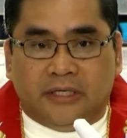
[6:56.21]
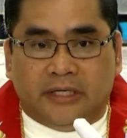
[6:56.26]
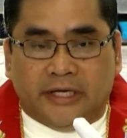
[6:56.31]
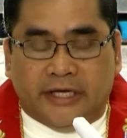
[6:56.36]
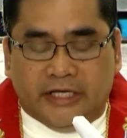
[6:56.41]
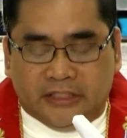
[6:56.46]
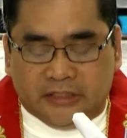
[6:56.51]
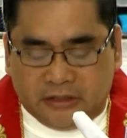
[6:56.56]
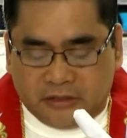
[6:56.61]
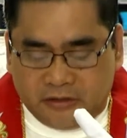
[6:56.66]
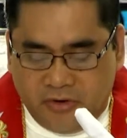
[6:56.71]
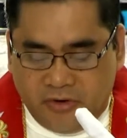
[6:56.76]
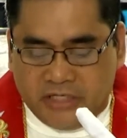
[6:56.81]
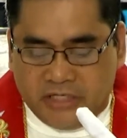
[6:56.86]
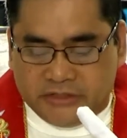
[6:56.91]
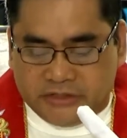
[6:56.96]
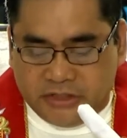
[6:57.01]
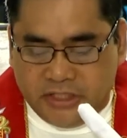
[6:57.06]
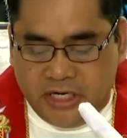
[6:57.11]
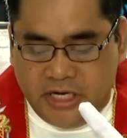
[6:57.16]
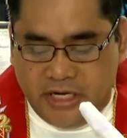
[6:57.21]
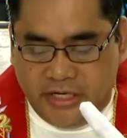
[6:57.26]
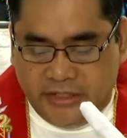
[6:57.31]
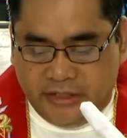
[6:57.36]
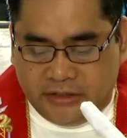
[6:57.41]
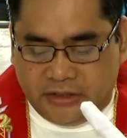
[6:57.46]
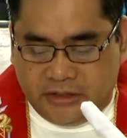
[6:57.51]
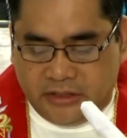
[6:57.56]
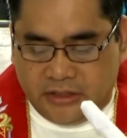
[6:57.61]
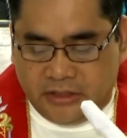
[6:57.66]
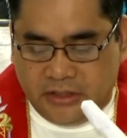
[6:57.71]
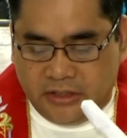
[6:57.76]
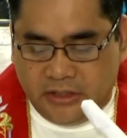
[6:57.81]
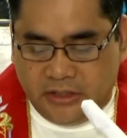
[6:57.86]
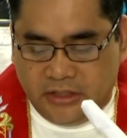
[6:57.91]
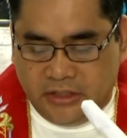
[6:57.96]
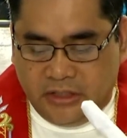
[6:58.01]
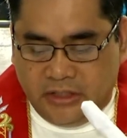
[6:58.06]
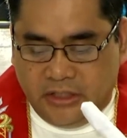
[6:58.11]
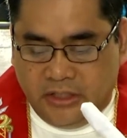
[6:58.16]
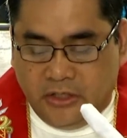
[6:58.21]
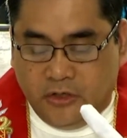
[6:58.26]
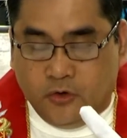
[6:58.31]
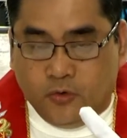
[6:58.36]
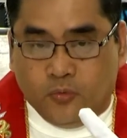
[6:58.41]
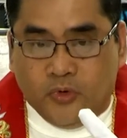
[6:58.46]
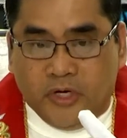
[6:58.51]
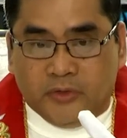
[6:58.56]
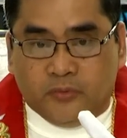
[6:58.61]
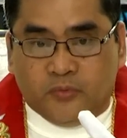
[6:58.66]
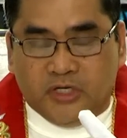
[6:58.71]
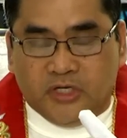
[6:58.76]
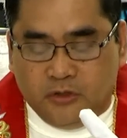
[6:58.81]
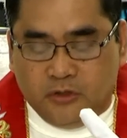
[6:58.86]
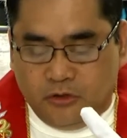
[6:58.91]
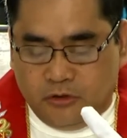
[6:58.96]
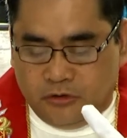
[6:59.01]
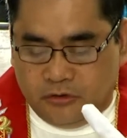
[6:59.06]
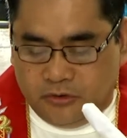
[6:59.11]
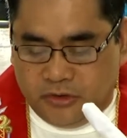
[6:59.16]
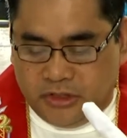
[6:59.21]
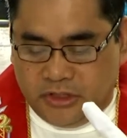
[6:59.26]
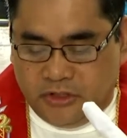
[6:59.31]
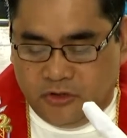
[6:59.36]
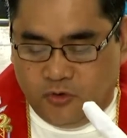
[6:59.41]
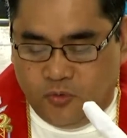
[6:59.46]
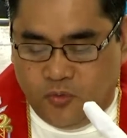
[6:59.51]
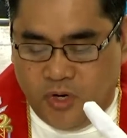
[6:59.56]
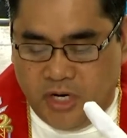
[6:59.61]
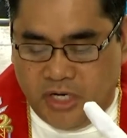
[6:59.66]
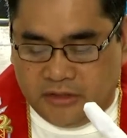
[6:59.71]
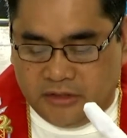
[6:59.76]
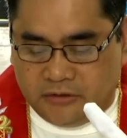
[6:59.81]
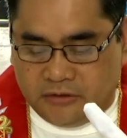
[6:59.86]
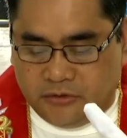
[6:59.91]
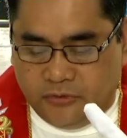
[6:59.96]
and Christ-like. When we no longer want to